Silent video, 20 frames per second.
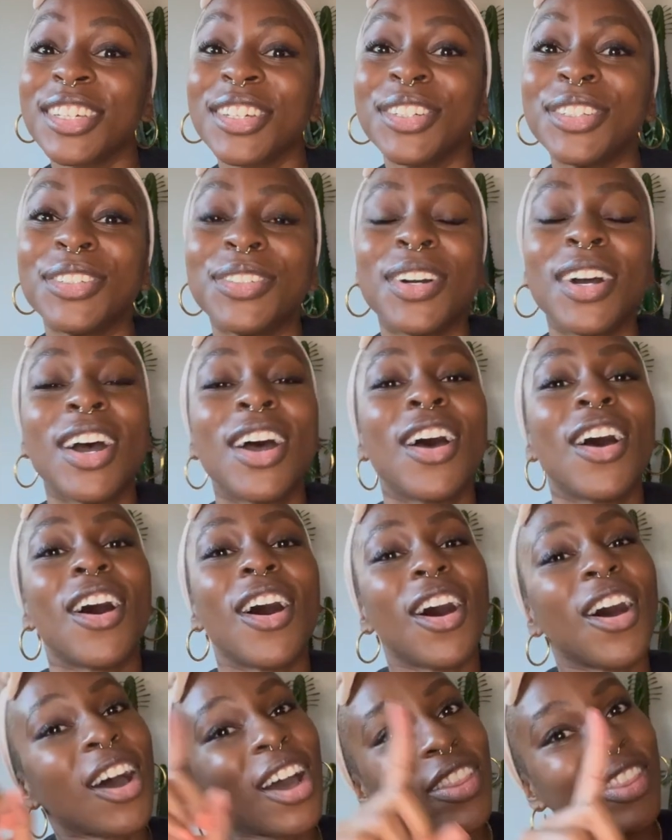you
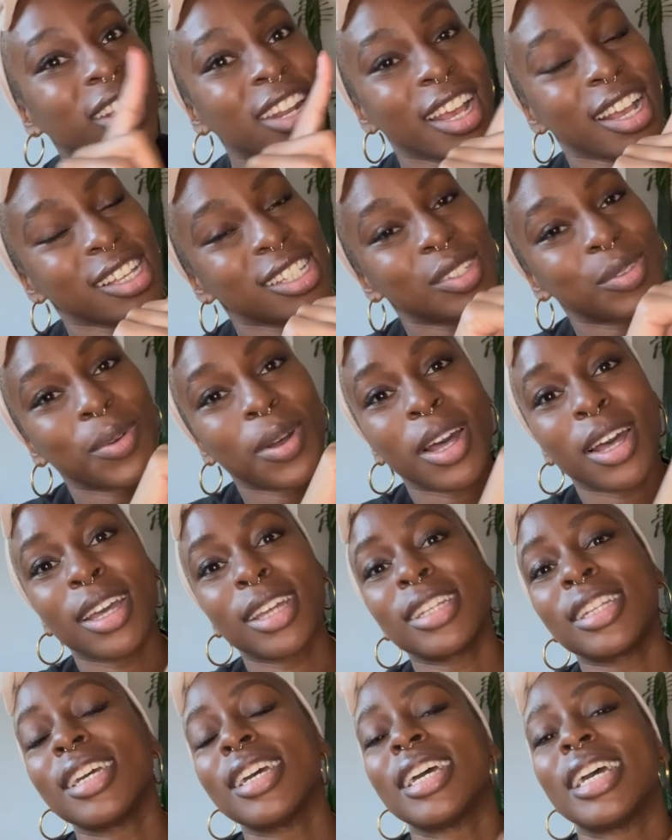on the next
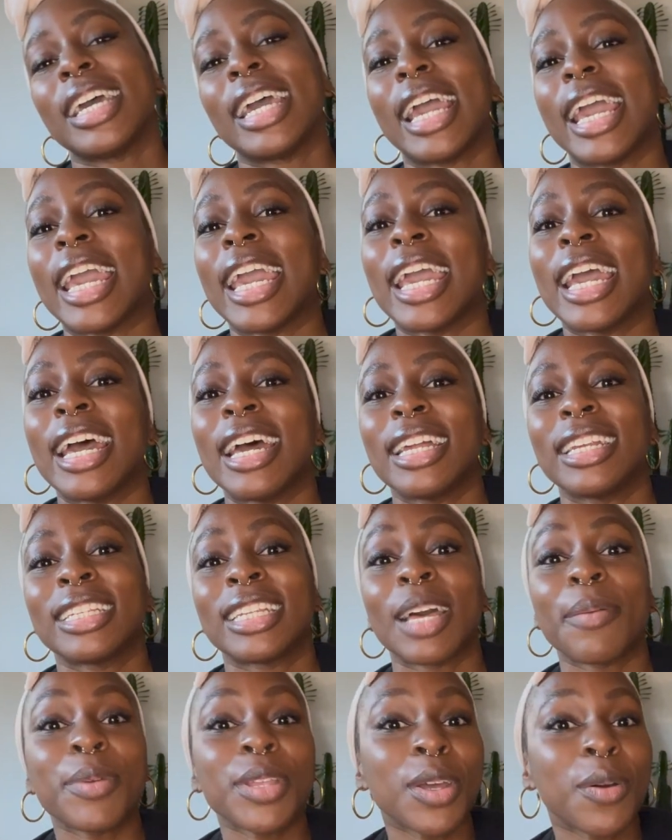one and
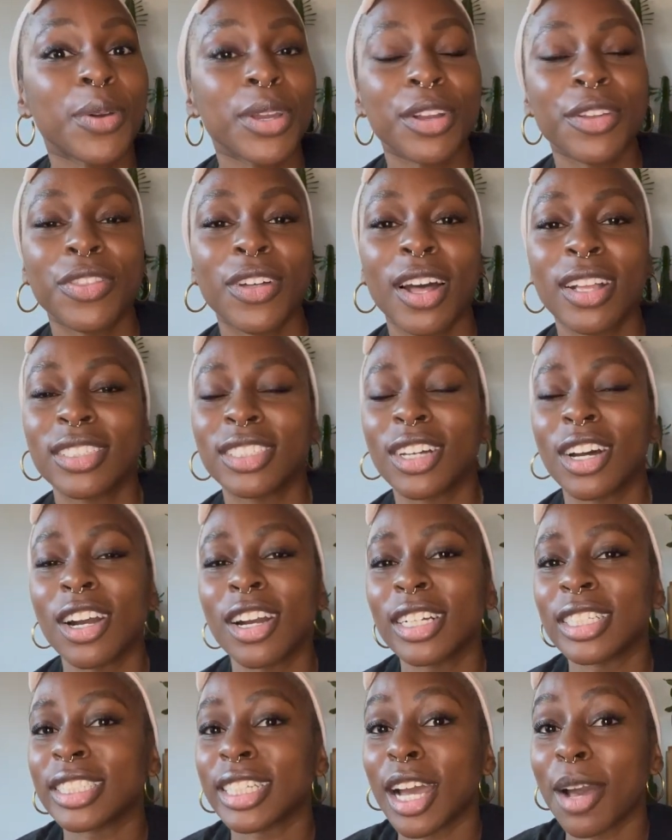let me know what your thoughts
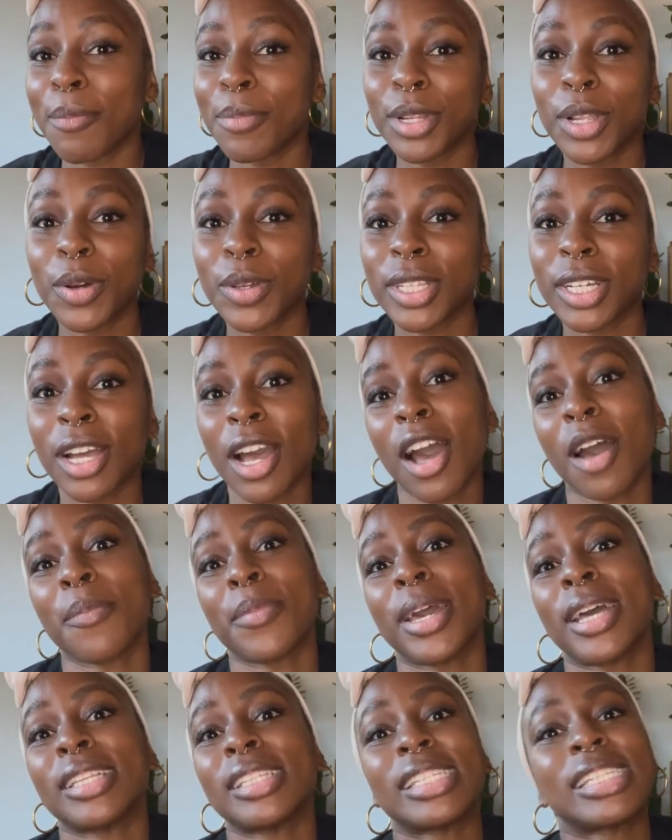are down below in the
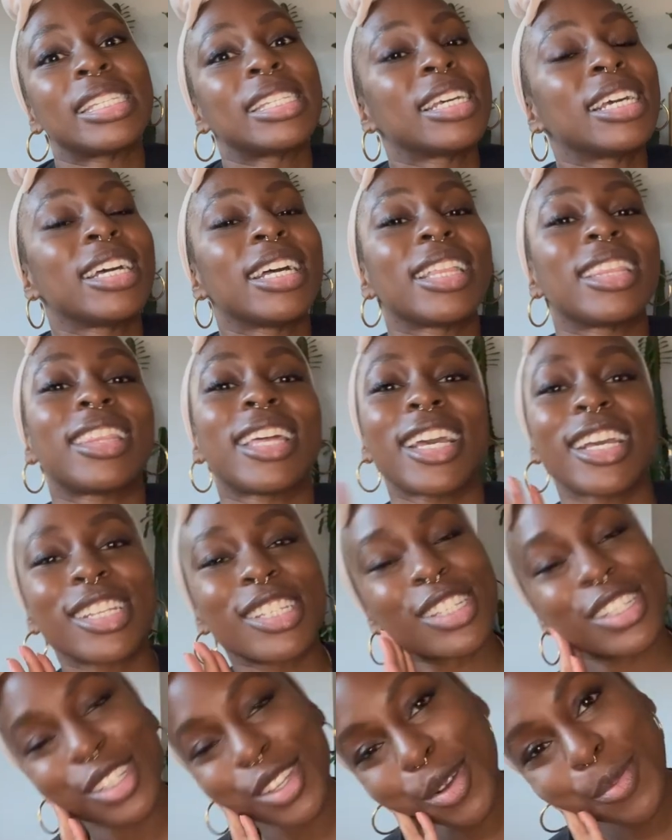comments. Thanks
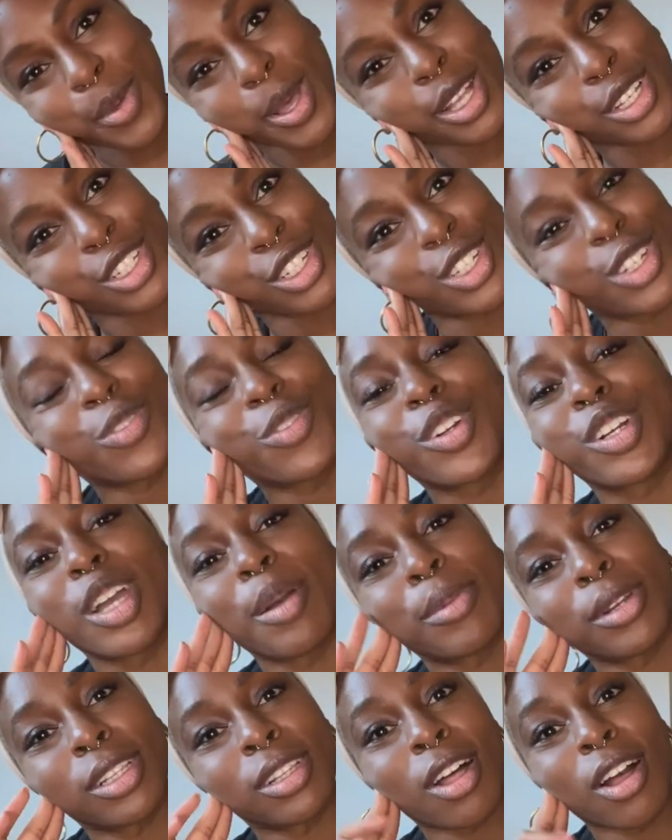so much for
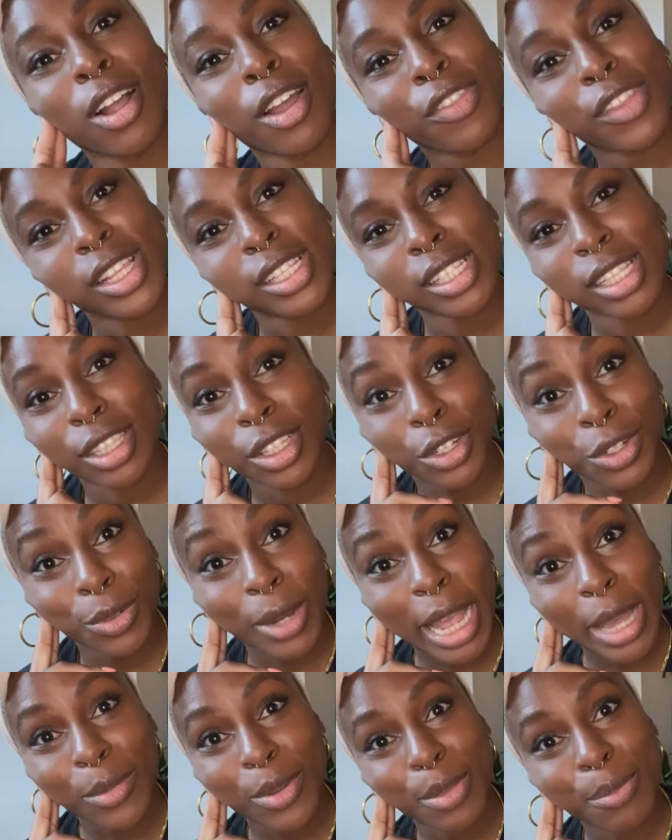coming along on this little
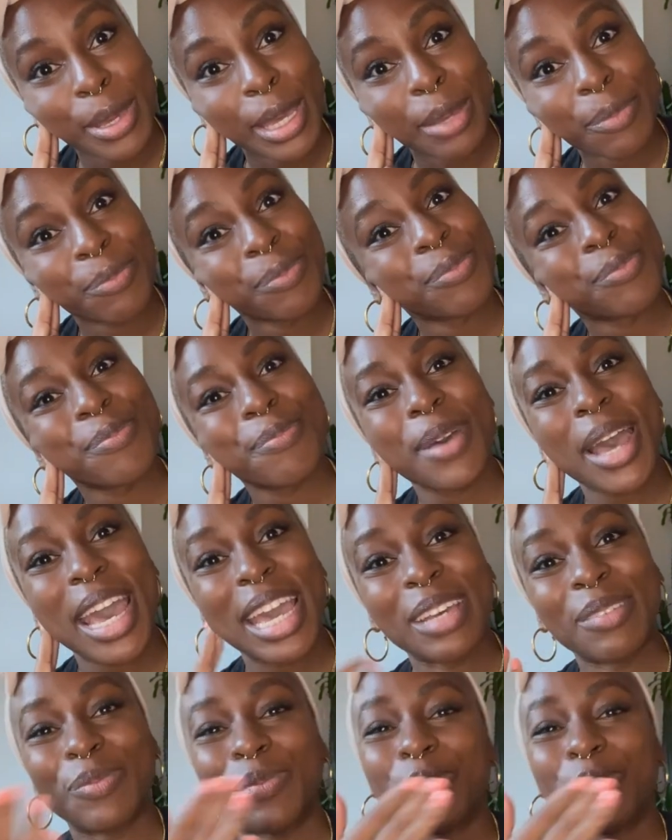ride with me. Bye.